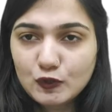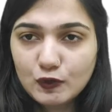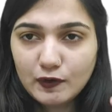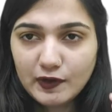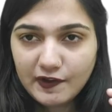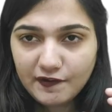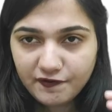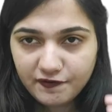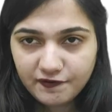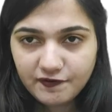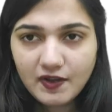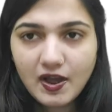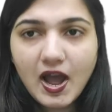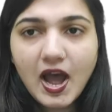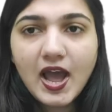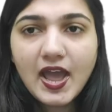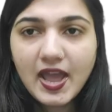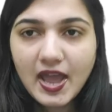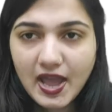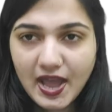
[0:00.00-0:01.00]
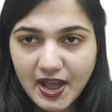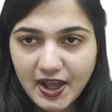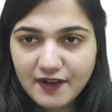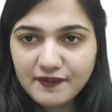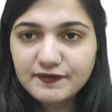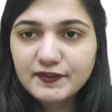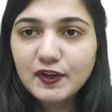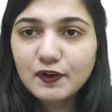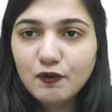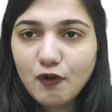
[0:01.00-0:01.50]
So if I
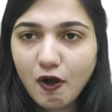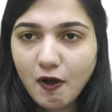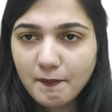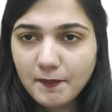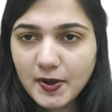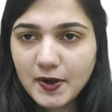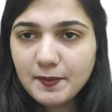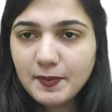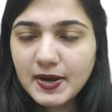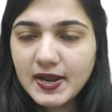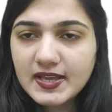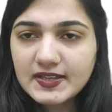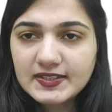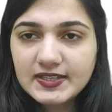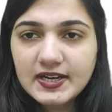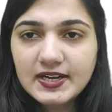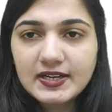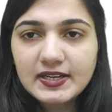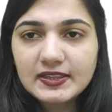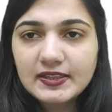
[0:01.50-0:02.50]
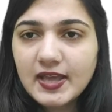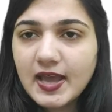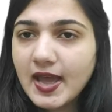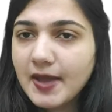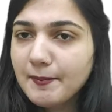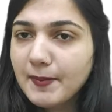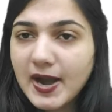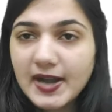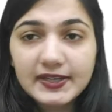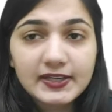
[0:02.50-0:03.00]
have the copper present in the
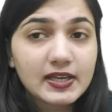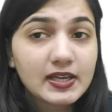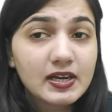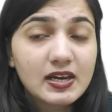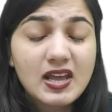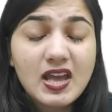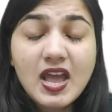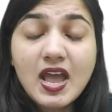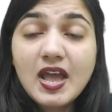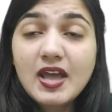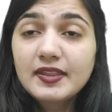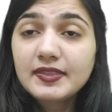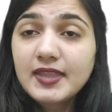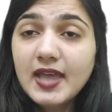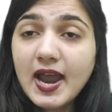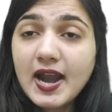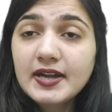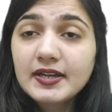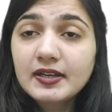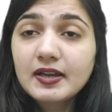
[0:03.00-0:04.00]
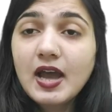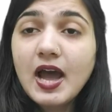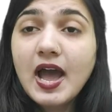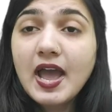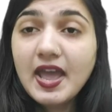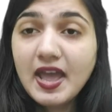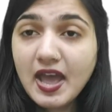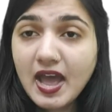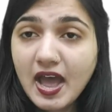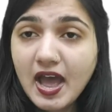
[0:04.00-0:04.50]
metal that
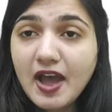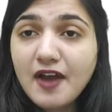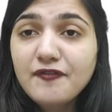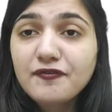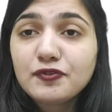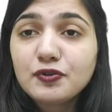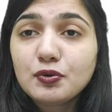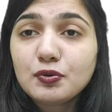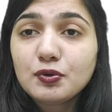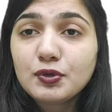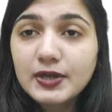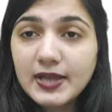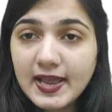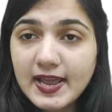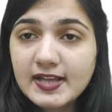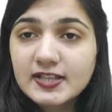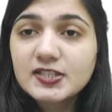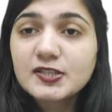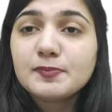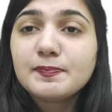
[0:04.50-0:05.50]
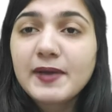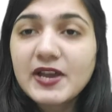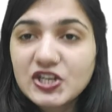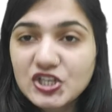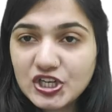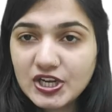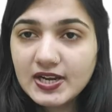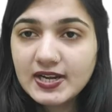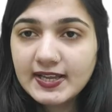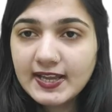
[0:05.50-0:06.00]
I have to take
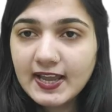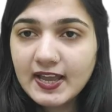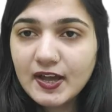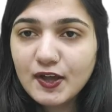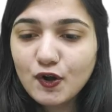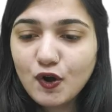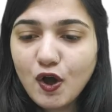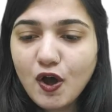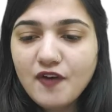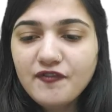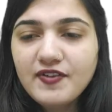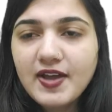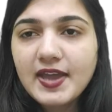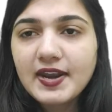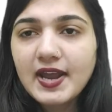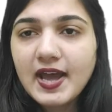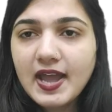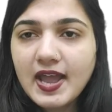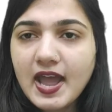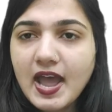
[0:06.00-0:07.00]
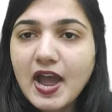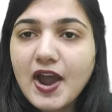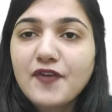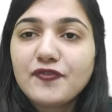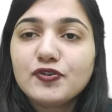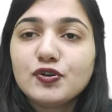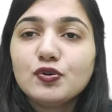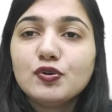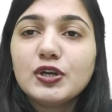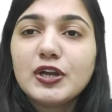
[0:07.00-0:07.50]
special care of and I
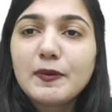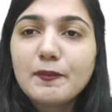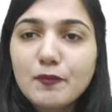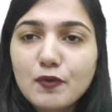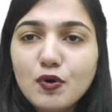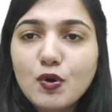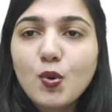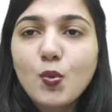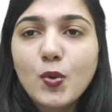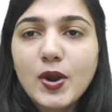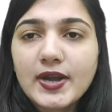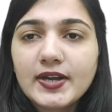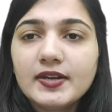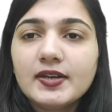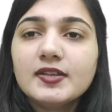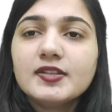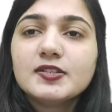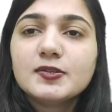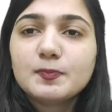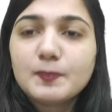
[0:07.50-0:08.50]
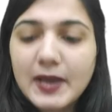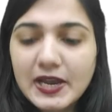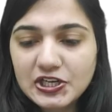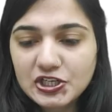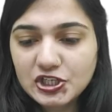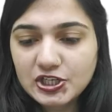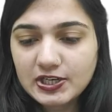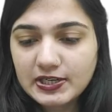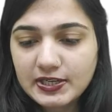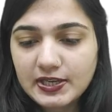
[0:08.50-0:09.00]
have to remove it
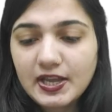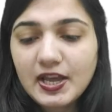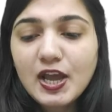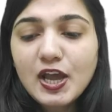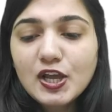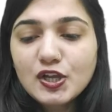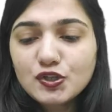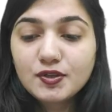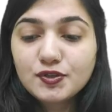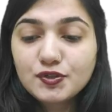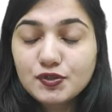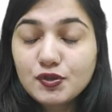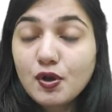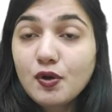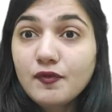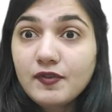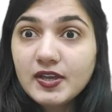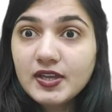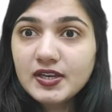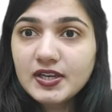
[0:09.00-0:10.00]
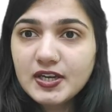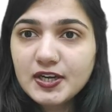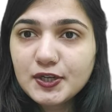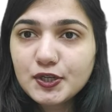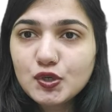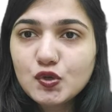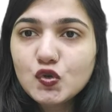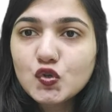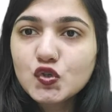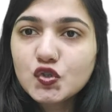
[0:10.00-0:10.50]
specially. So we
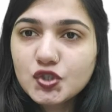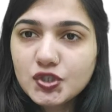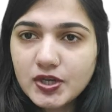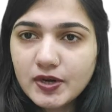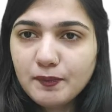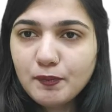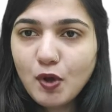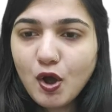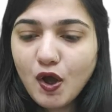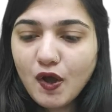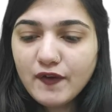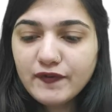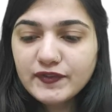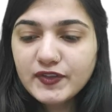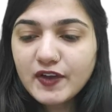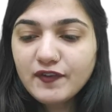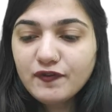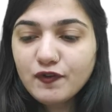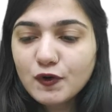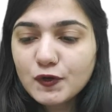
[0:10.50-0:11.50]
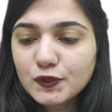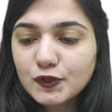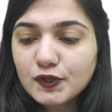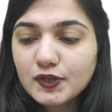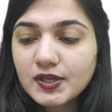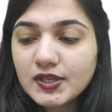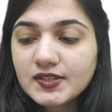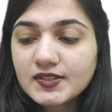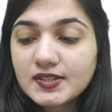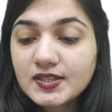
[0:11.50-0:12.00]
need to strip off the
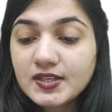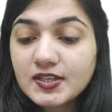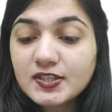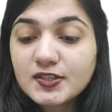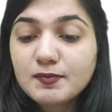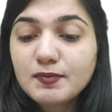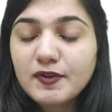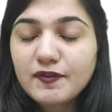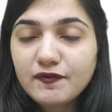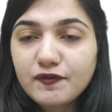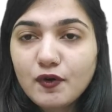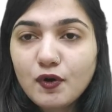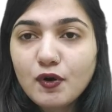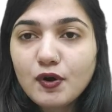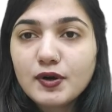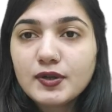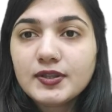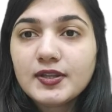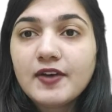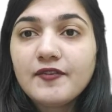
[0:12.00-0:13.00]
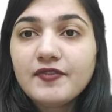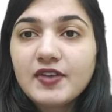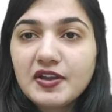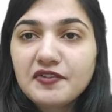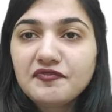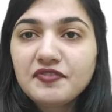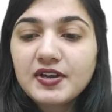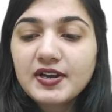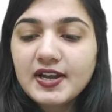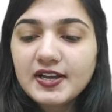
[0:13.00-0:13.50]
photoresist before the
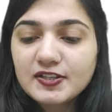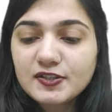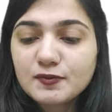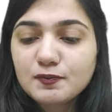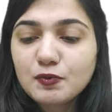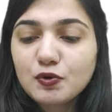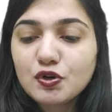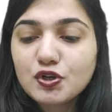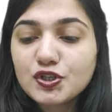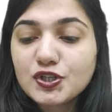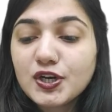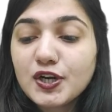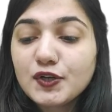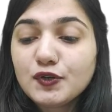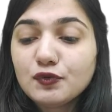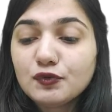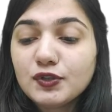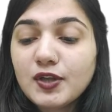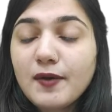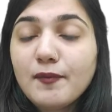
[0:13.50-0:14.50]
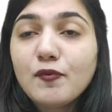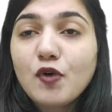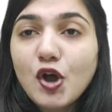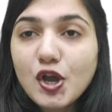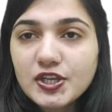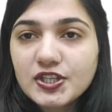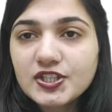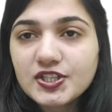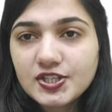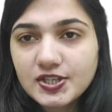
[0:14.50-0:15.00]
wafer exposure to the
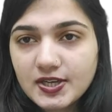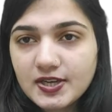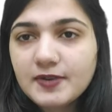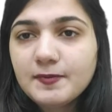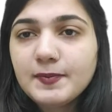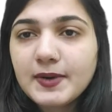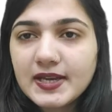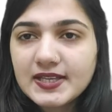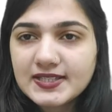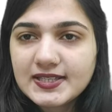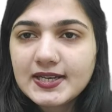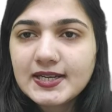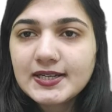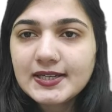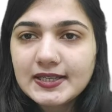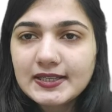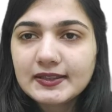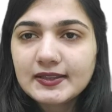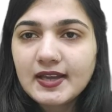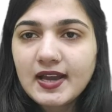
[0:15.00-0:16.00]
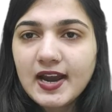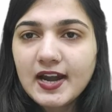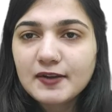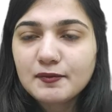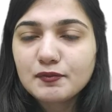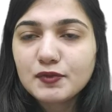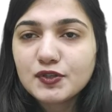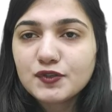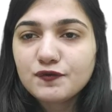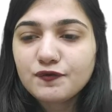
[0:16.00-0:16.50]
moisture present in the
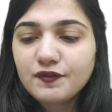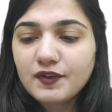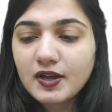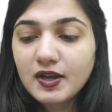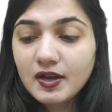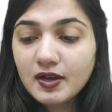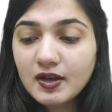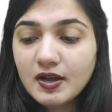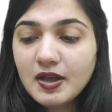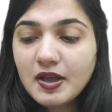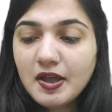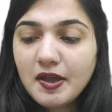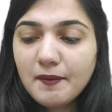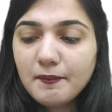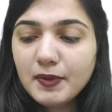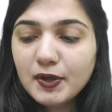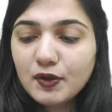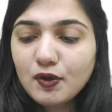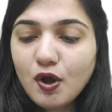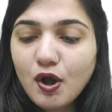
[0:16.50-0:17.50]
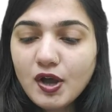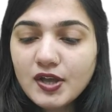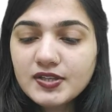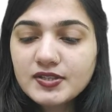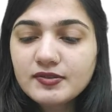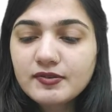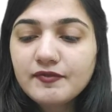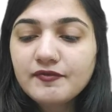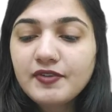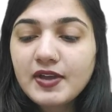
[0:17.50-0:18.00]
atmosphere
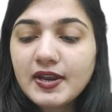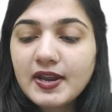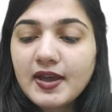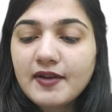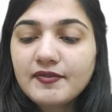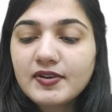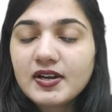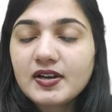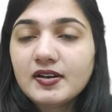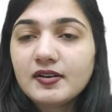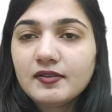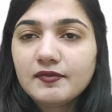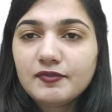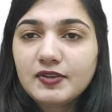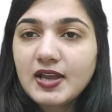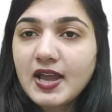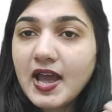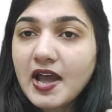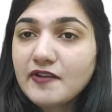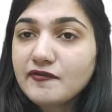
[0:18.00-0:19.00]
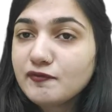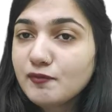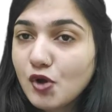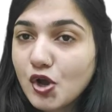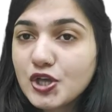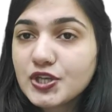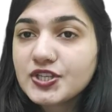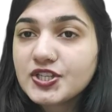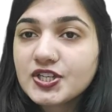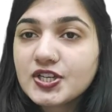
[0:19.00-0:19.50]
because whenever we have
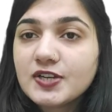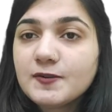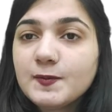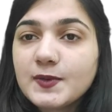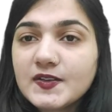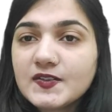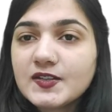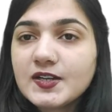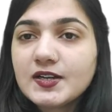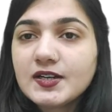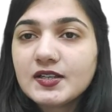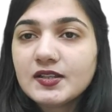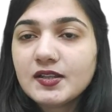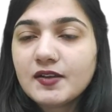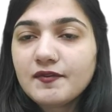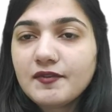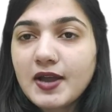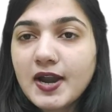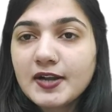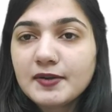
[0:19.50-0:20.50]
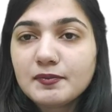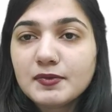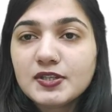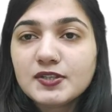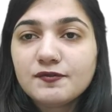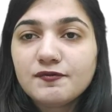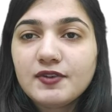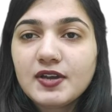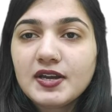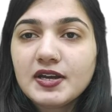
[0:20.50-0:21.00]
moisture present in the
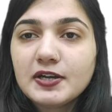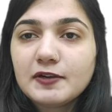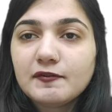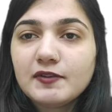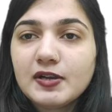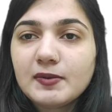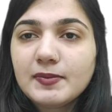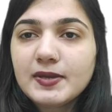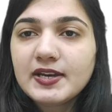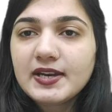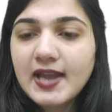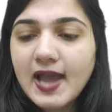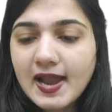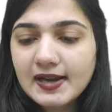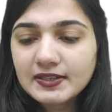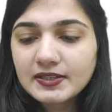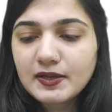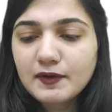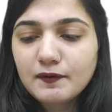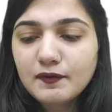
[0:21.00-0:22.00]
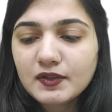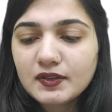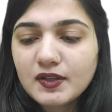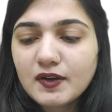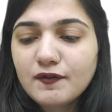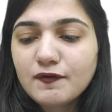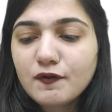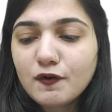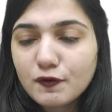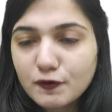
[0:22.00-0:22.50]
atmosphere it will be reacting with
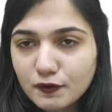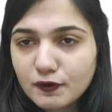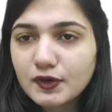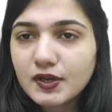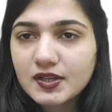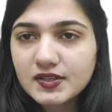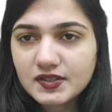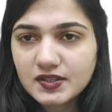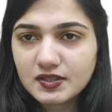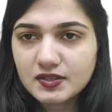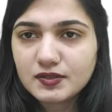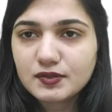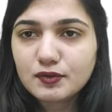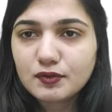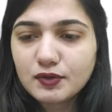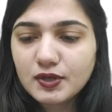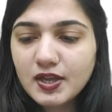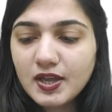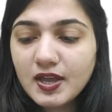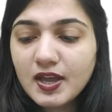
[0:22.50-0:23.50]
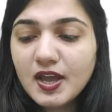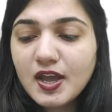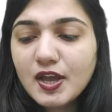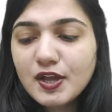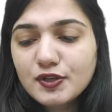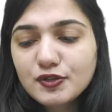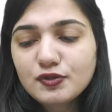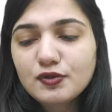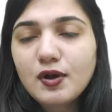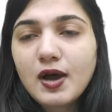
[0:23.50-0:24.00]
the photoresist okay
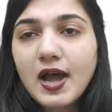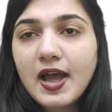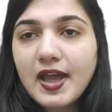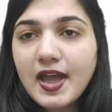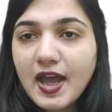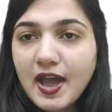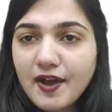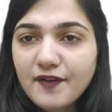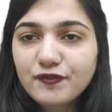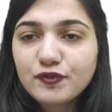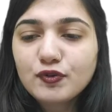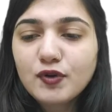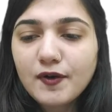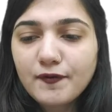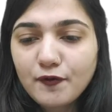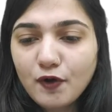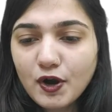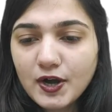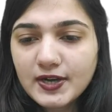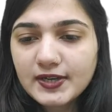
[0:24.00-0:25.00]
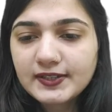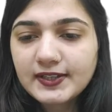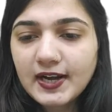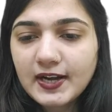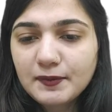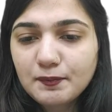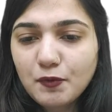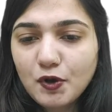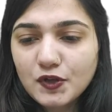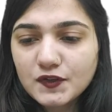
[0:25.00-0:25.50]
so I have to avoid
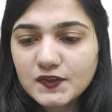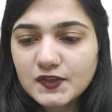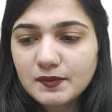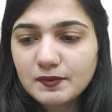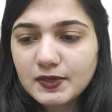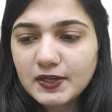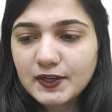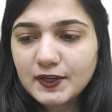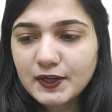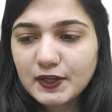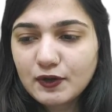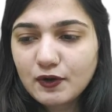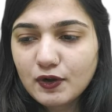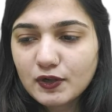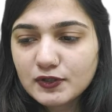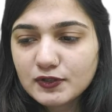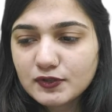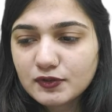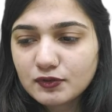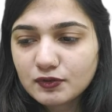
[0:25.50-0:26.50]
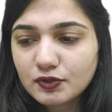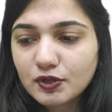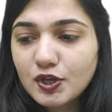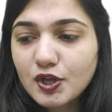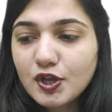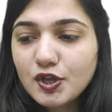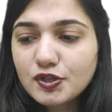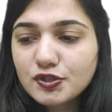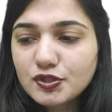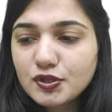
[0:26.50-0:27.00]
that possibility also.
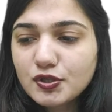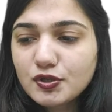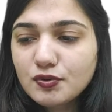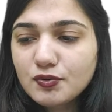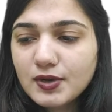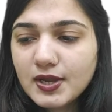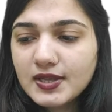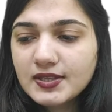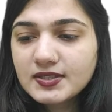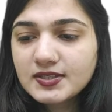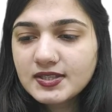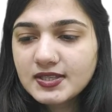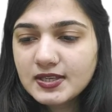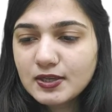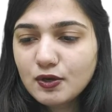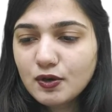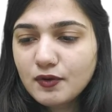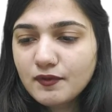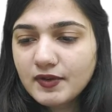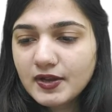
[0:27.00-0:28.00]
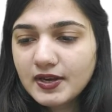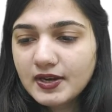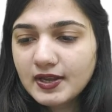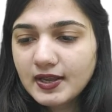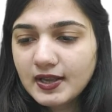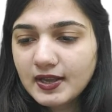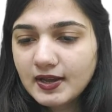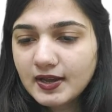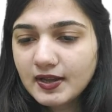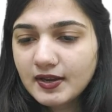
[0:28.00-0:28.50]
So you can see over
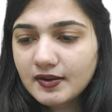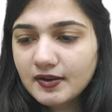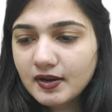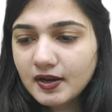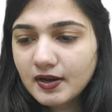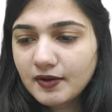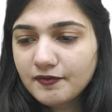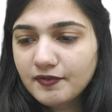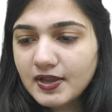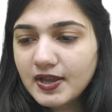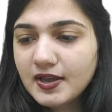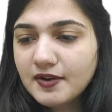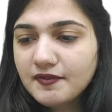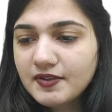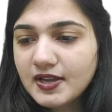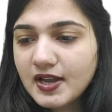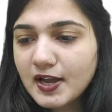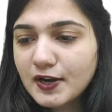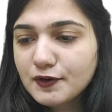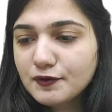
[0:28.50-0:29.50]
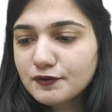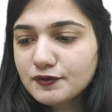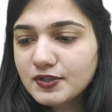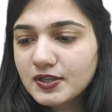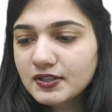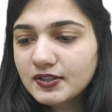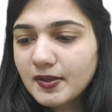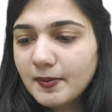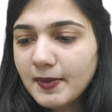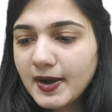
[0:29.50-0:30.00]
here uh, where we are
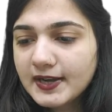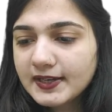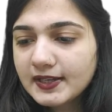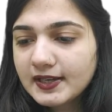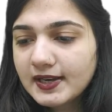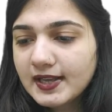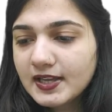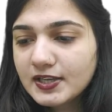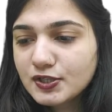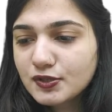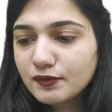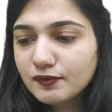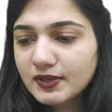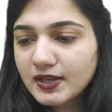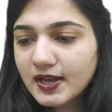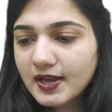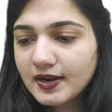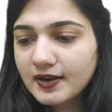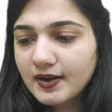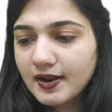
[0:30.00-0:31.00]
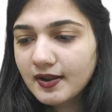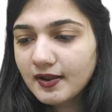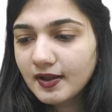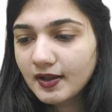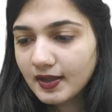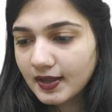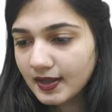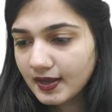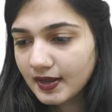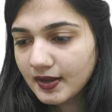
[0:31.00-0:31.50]
using the metal etch we are
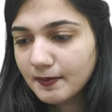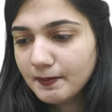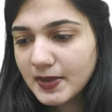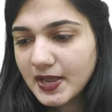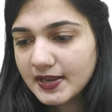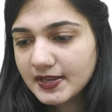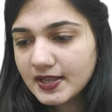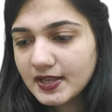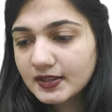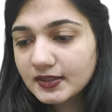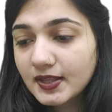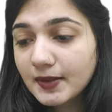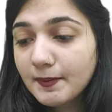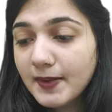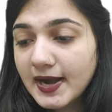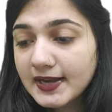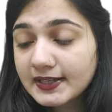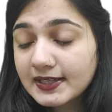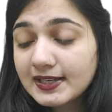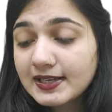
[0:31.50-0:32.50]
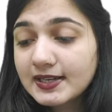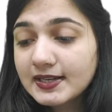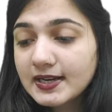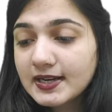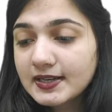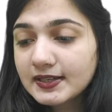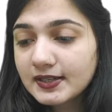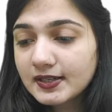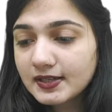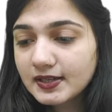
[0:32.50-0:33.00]
here making the
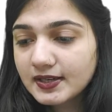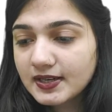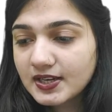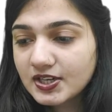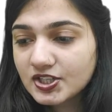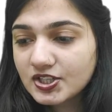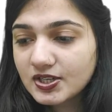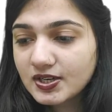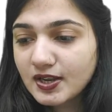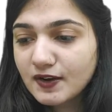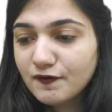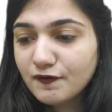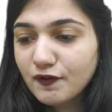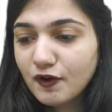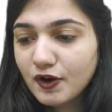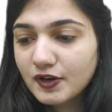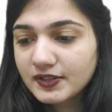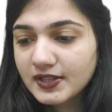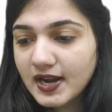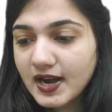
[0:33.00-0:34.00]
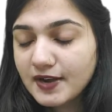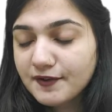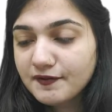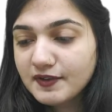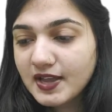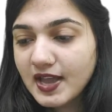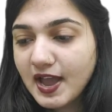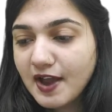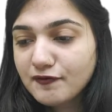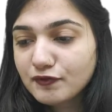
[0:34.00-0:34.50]
metallic interconnection and for that
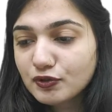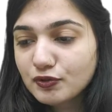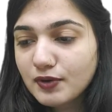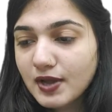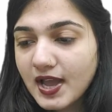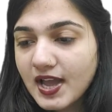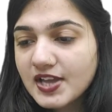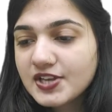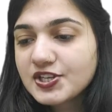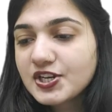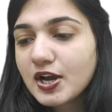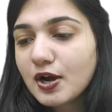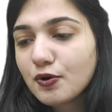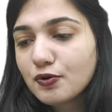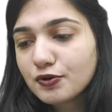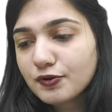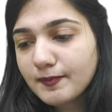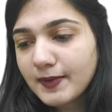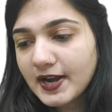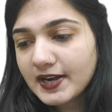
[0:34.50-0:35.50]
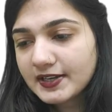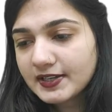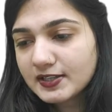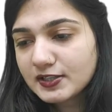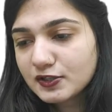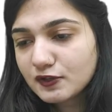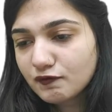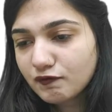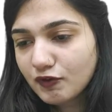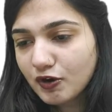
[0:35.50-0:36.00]
we have to etch out
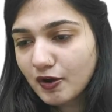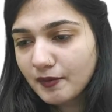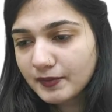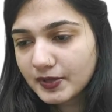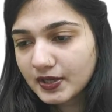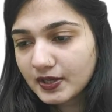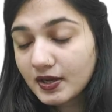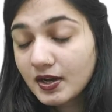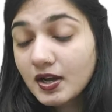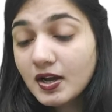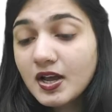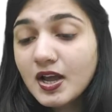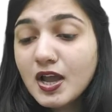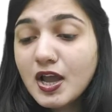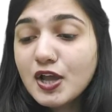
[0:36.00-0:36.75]
metals from here